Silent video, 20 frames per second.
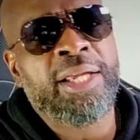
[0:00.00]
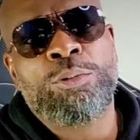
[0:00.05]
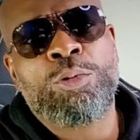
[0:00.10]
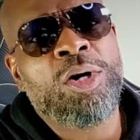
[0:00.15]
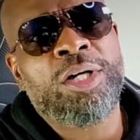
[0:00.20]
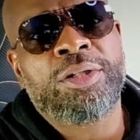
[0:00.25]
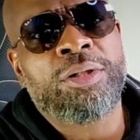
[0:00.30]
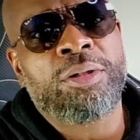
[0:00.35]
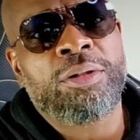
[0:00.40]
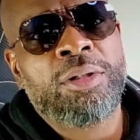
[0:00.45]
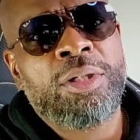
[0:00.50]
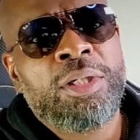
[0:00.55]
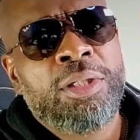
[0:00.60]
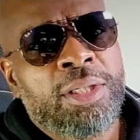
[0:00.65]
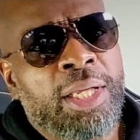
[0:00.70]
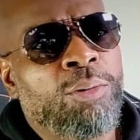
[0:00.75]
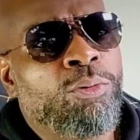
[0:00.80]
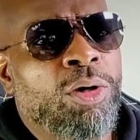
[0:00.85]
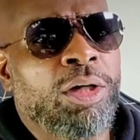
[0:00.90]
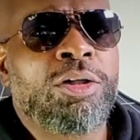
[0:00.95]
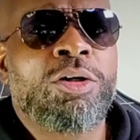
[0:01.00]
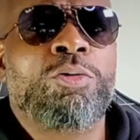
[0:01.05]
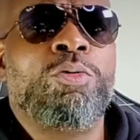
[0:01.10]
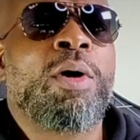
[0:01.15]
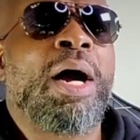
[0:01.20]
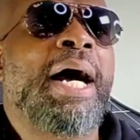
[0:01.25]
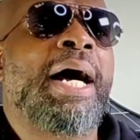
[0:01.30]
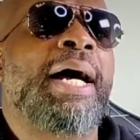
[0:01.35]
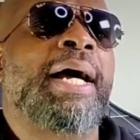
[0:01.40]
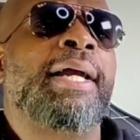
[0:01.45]
wonder. They wonder
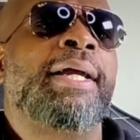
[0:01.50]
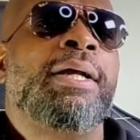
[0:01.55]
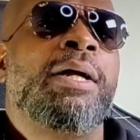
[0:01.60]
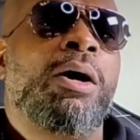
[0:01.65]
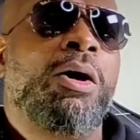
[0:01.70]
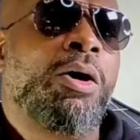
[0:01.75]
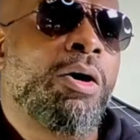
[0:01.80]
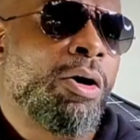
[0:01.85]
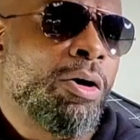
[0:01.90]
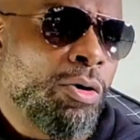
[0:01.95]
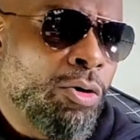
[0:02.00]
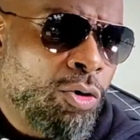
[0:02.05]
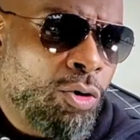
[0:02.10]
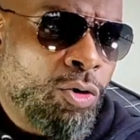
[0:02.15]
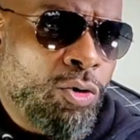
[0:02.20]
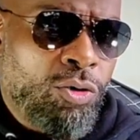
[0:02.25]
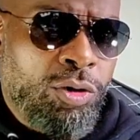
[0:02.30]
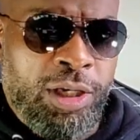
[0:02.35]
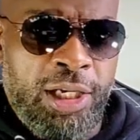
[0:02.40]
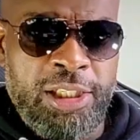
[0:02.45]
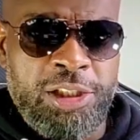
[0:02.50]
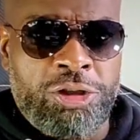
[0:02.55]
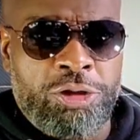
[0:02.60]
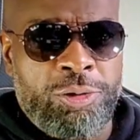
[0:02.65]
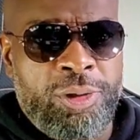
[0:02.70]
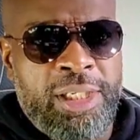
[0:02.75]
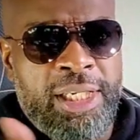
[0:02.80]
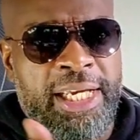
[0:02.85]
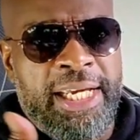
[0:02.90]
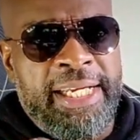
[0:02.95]
why our whole
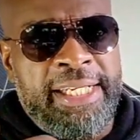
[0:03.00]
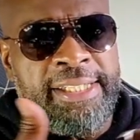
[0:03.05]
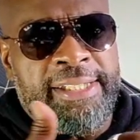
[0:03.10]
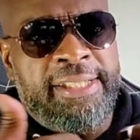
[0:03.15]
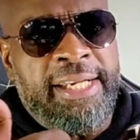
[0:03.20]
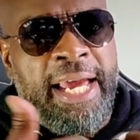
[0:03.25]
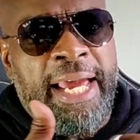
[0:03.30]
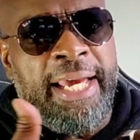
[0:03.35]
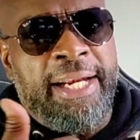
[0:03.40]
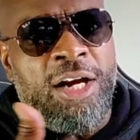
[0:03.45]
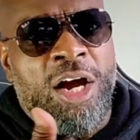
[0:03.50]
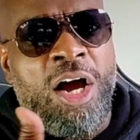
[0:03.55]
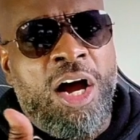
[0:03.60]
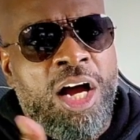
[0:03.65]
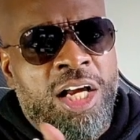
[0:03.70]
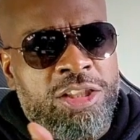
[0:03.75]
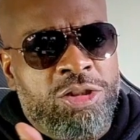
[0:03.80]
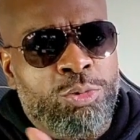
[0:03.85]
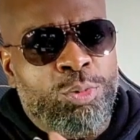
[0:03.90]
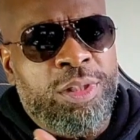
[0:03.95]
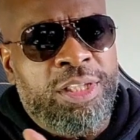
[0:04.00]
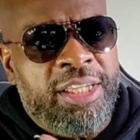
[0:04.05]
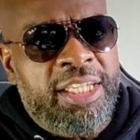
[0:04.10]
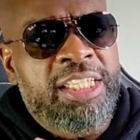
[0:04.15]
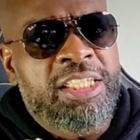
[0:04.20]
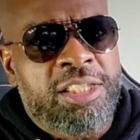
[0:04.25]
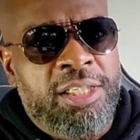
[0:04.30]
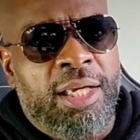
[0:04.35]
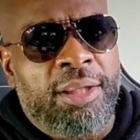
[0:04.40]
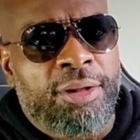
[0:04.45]
country is at odds with
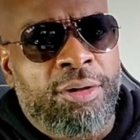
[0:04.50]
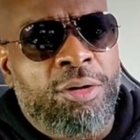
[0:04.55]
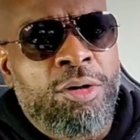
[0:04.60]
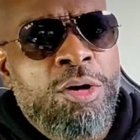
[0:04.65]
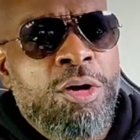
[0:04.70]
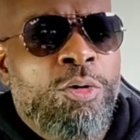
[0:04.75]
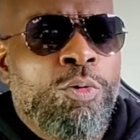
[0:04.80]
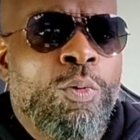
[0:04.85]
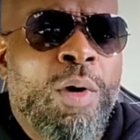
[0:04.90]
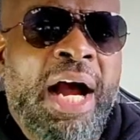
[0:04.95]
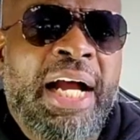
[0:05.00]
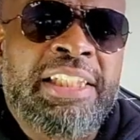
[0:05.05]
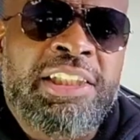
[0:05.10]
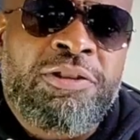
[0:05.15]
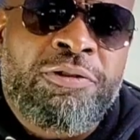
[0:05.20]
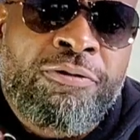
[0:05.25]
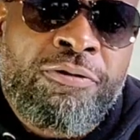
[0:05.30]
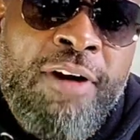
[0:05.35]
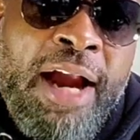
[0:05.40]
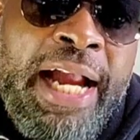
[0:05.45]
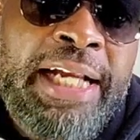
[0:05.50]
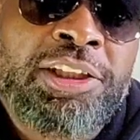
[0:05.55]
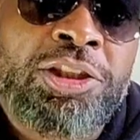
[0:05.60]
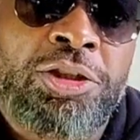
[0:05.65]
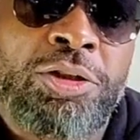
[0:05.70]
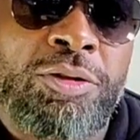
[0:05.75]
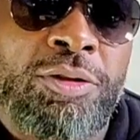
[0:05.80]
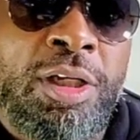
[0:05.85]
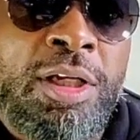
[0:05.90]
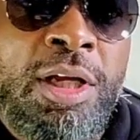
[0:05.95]
each other. Why it's
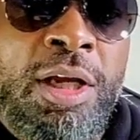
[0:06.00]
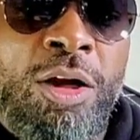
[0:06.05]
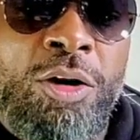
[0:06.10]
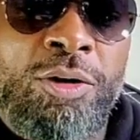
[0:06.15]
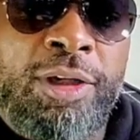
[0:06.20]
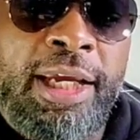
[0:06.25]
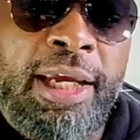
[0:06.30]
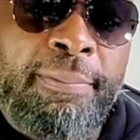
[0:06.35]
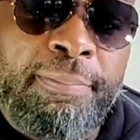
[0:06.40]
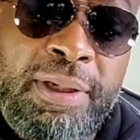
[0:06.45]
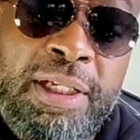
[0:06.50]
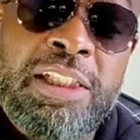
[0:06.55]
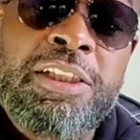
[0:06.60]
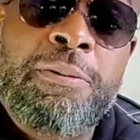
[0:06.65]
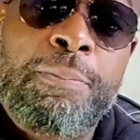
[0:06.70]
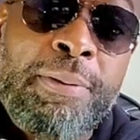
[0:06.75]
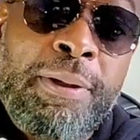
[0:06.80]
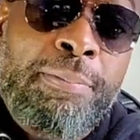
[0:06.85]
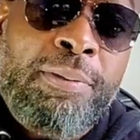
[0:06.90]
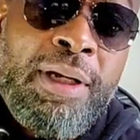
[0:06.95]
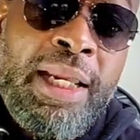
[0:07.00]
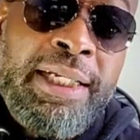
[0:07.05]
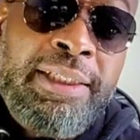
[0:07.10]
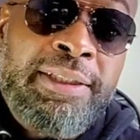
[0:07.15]
fractured. Okay, because of people like